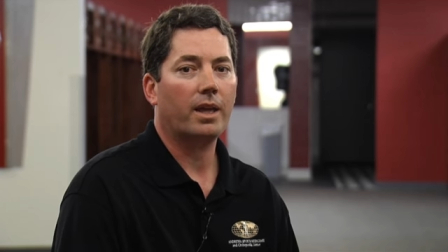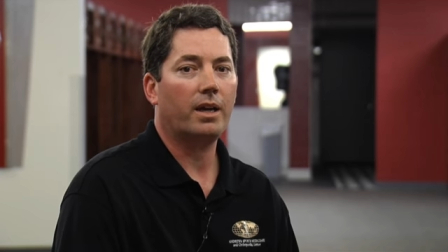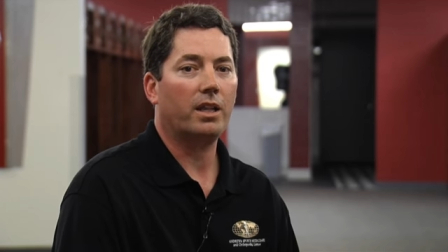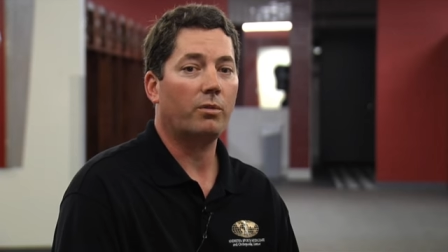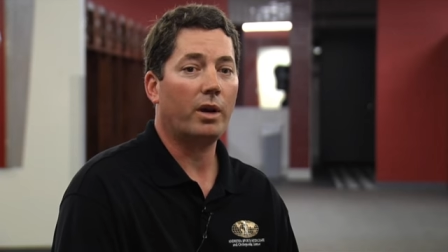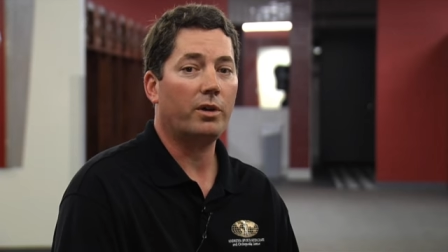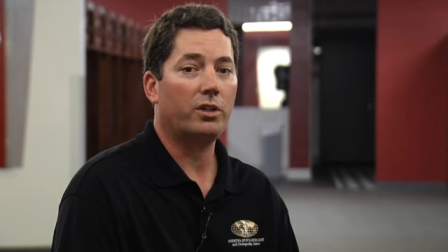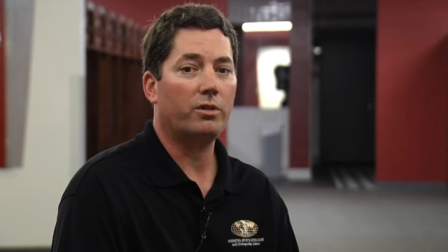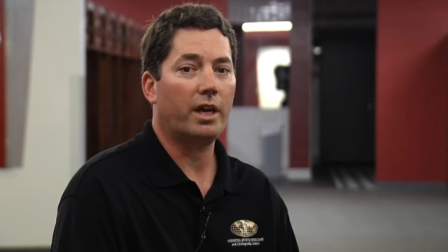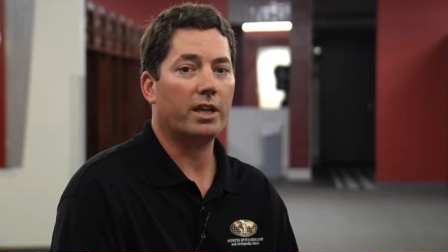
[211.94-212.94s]
And the way we
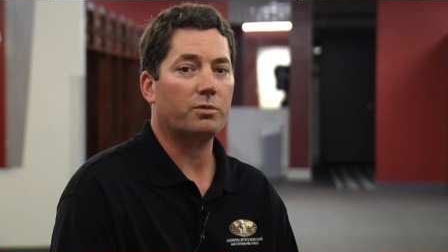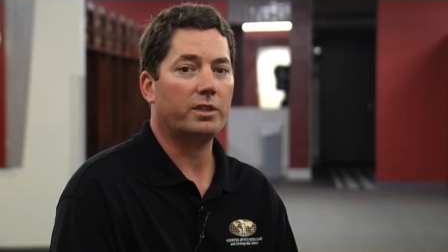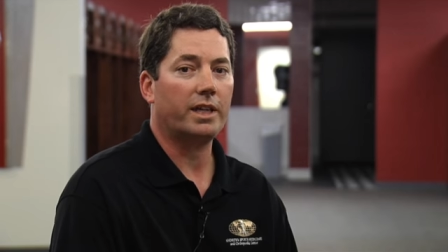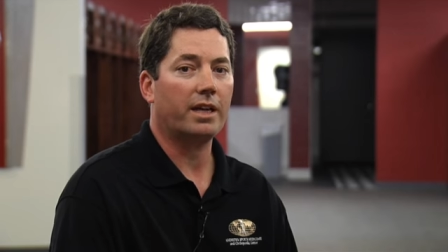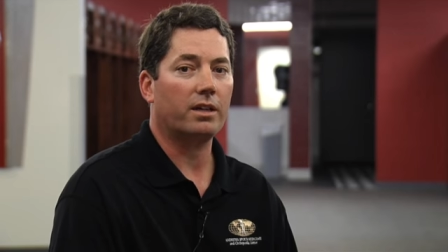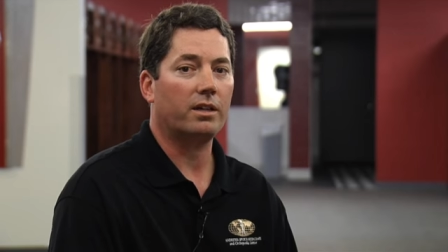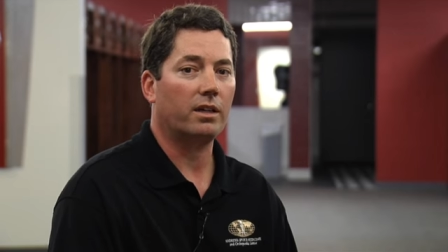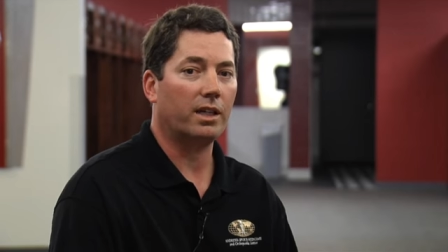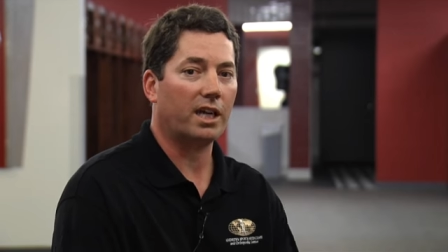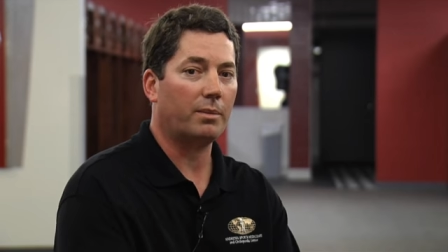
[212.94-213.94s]
do that is we take
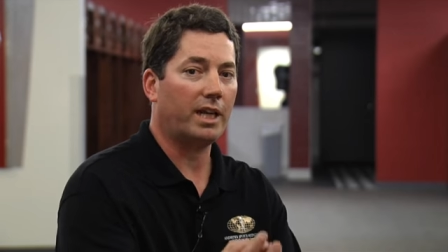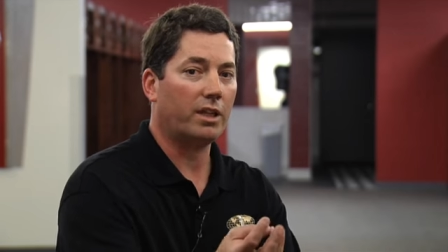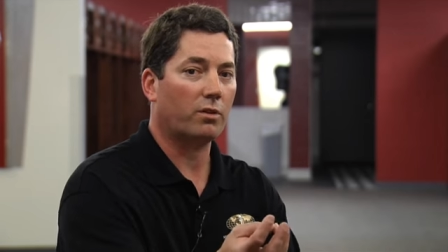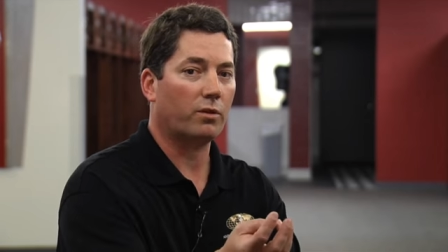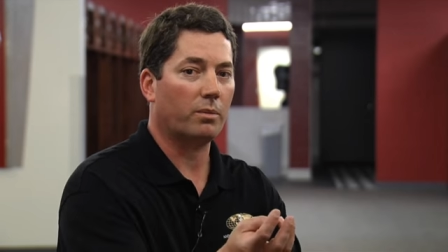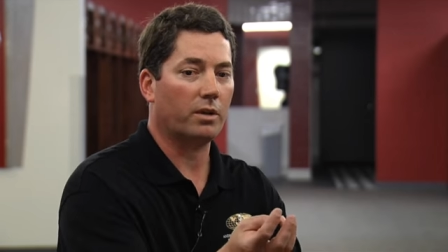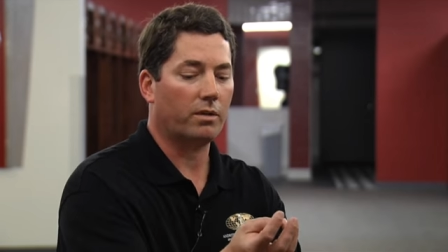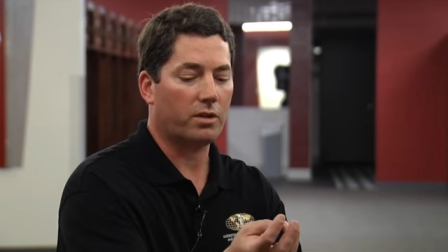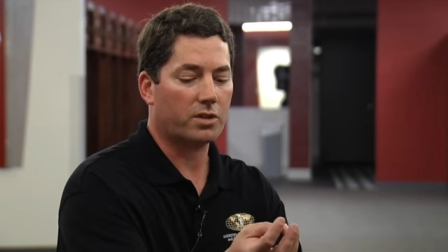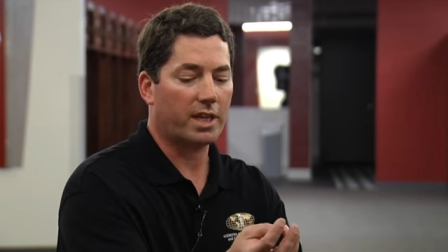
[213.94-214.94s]
a ligament either from
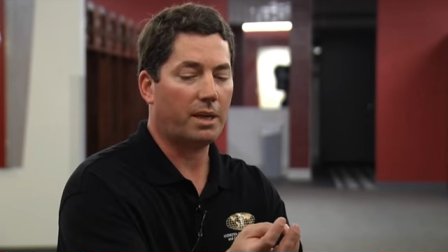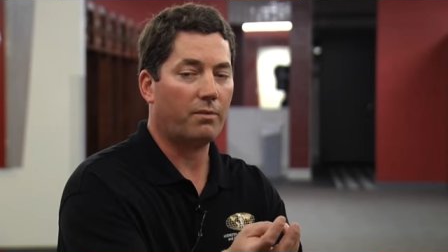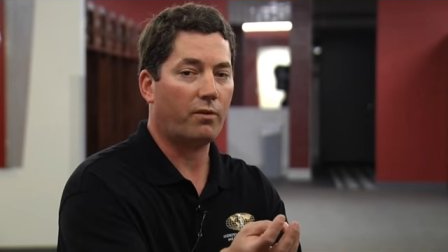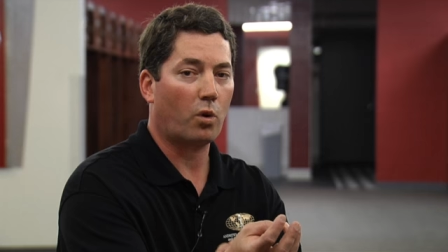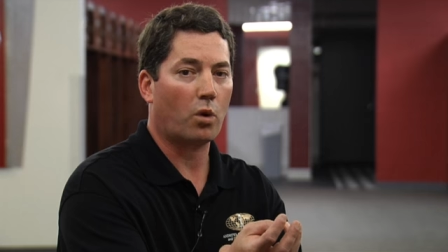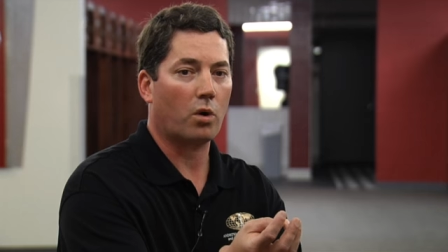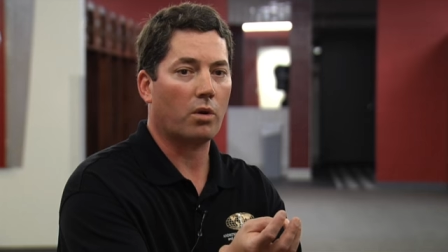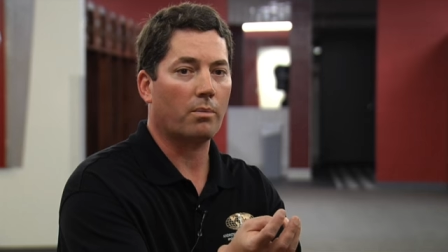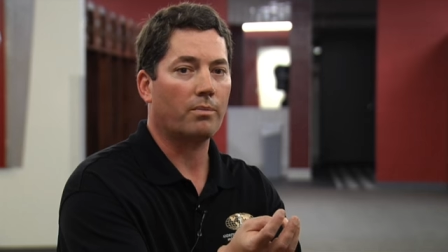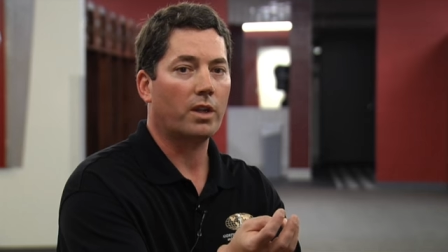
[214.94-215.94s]
the same
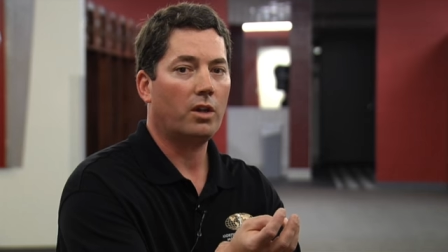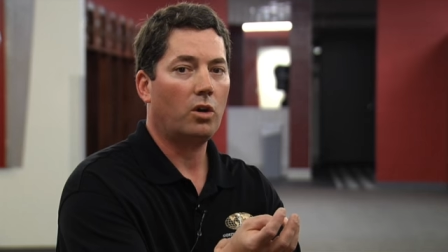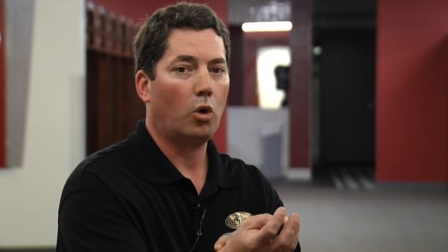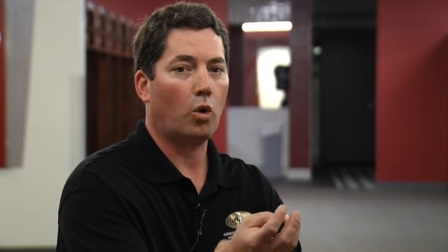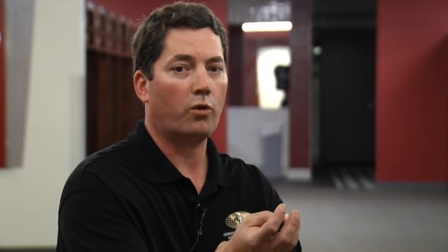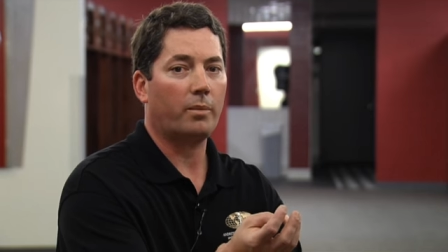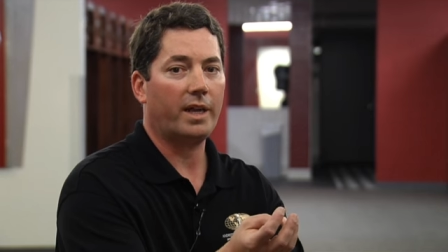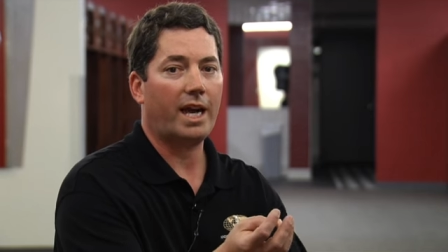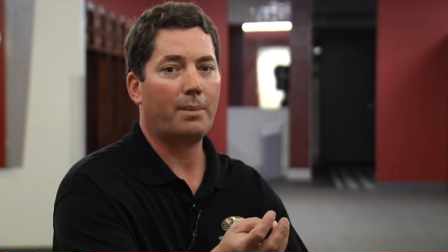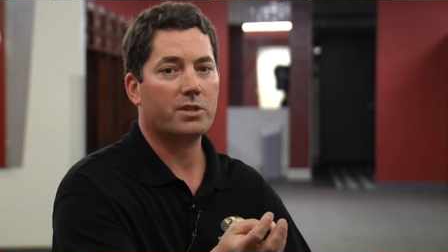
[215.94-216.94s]
forearm or from
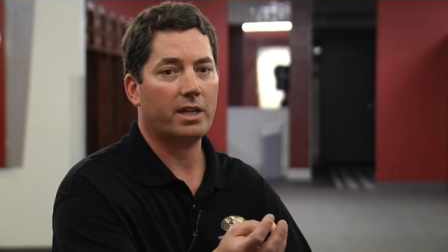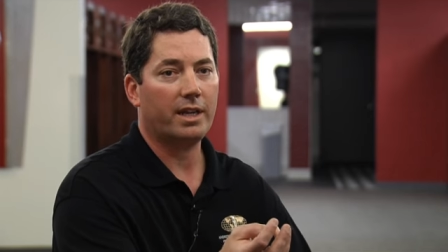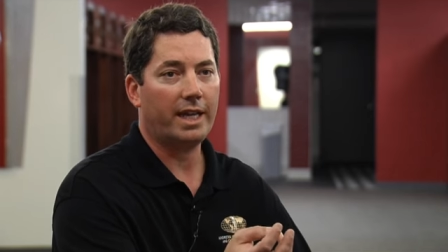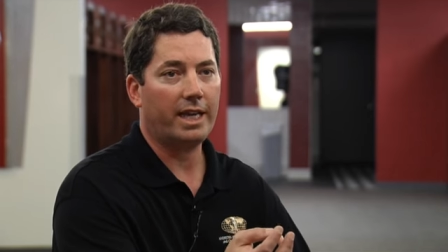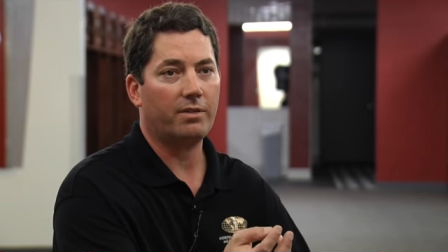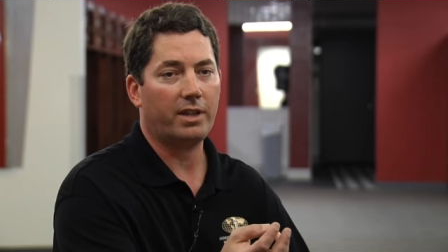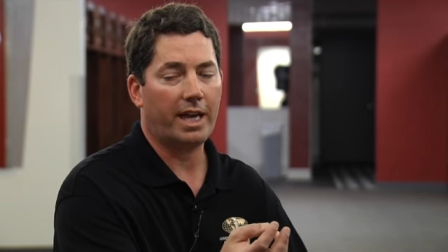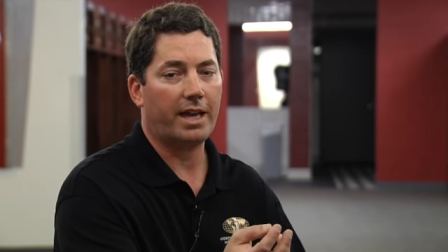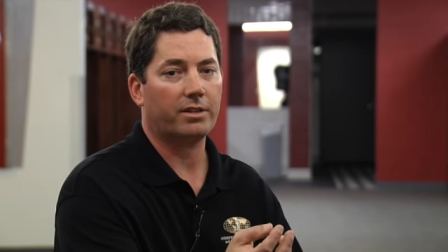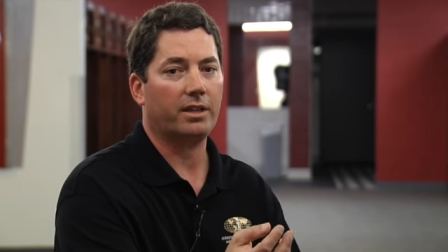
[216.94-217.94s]
the opposite knee of
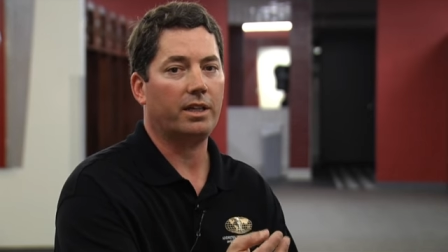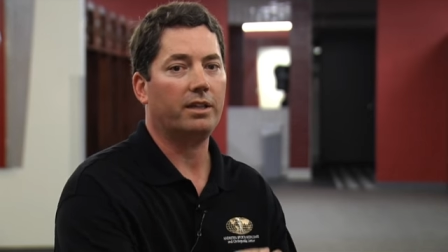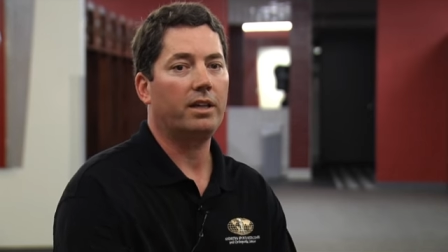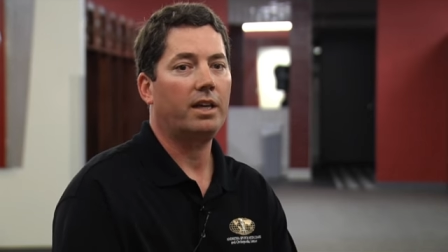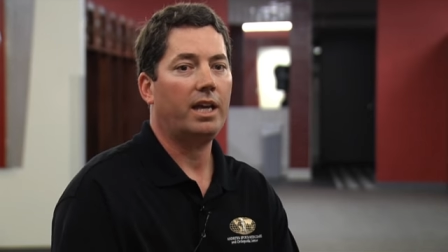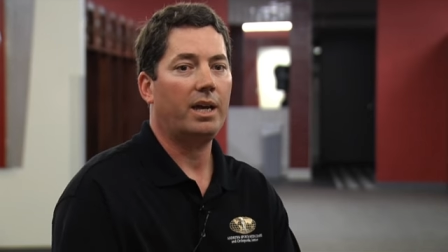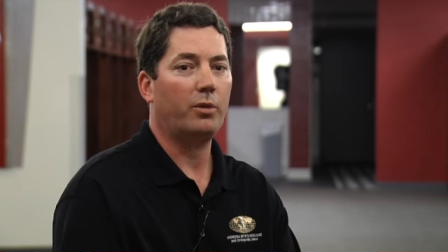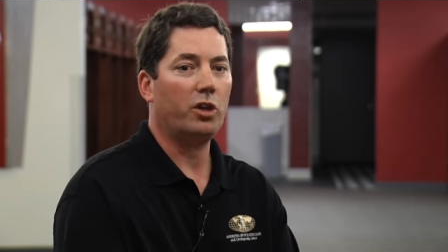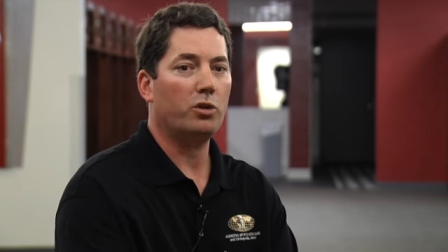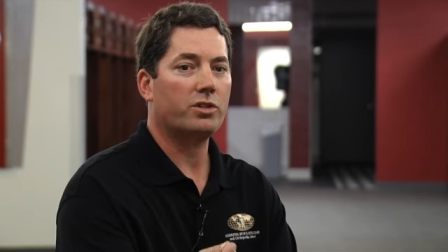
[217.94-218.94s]
the athlete, and
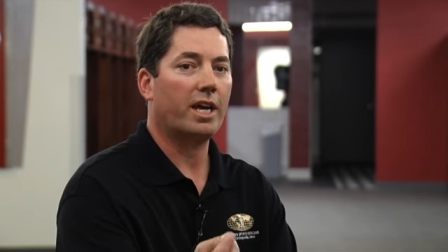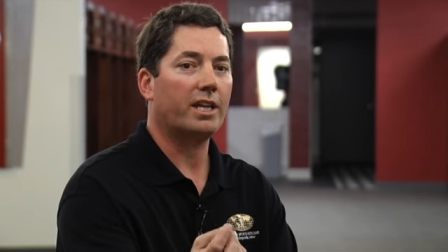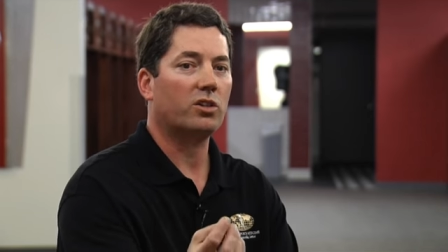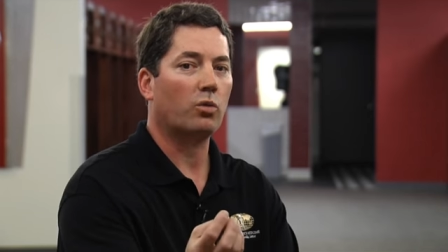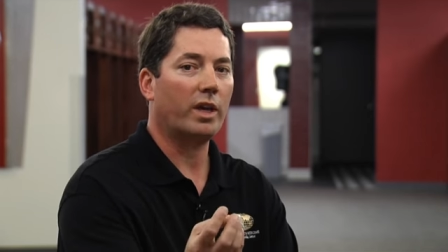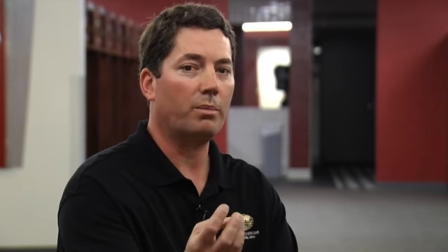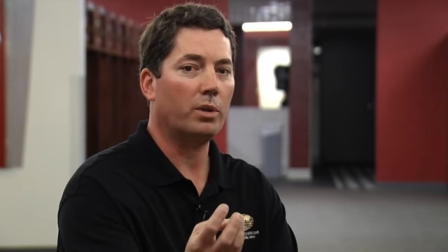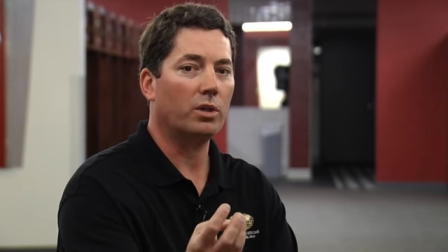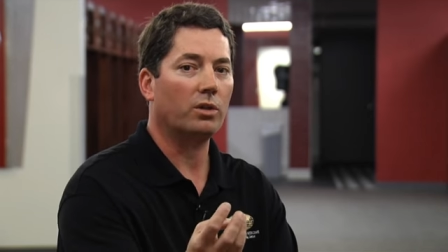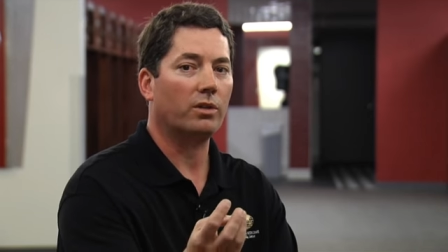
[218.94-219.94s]
we use that to
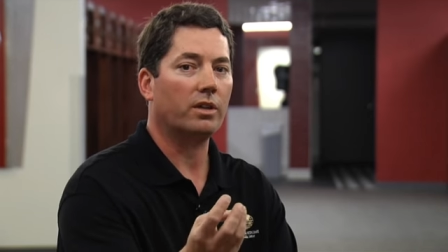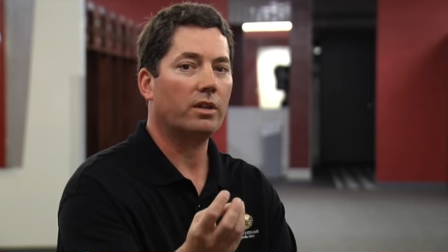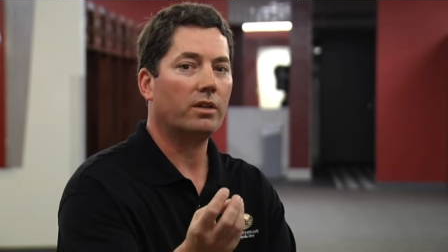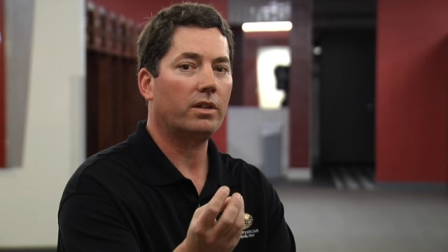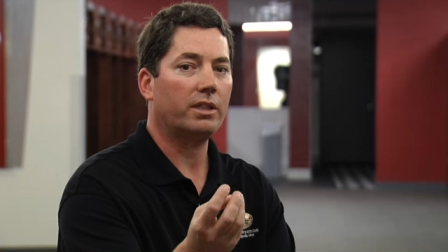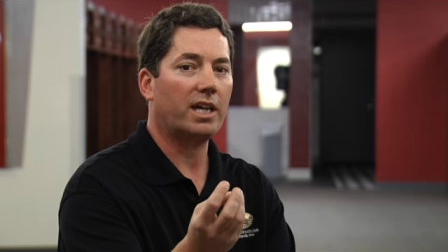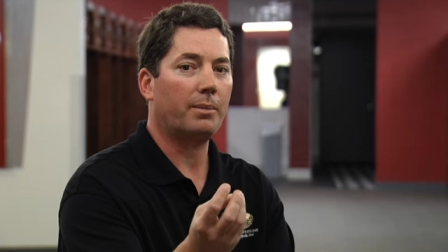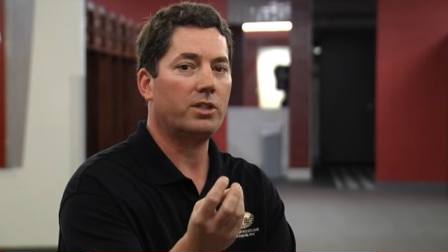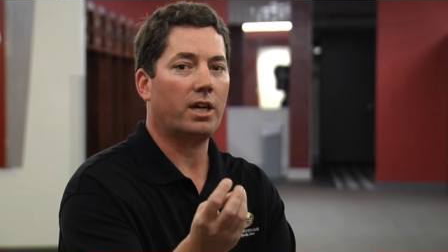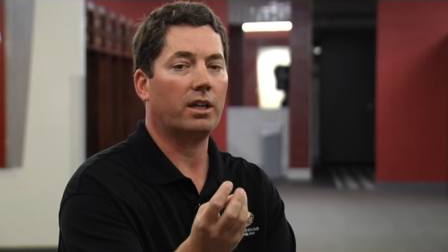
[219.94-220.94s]
rebuild the
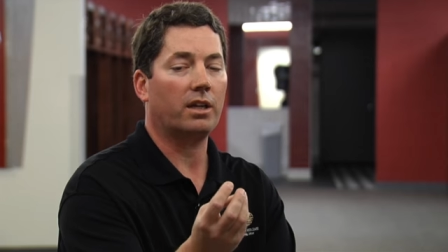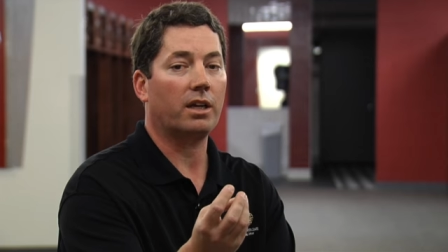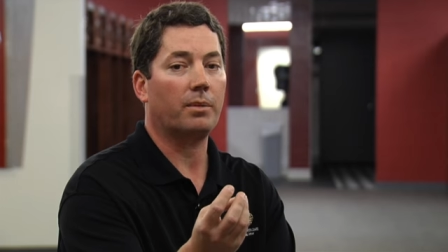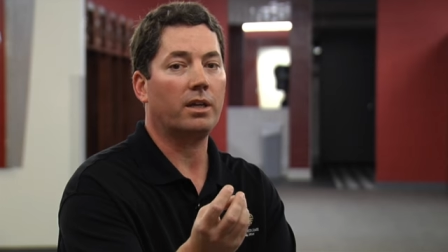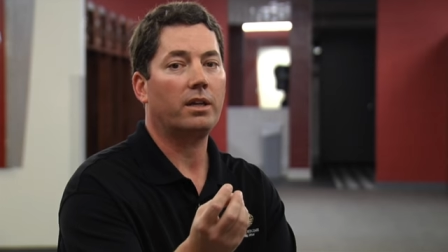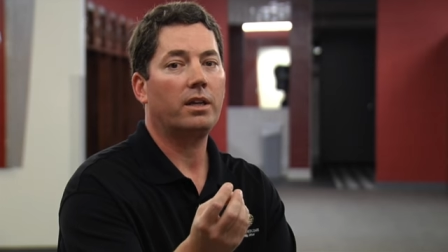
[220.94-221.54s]
Tommy John ligament.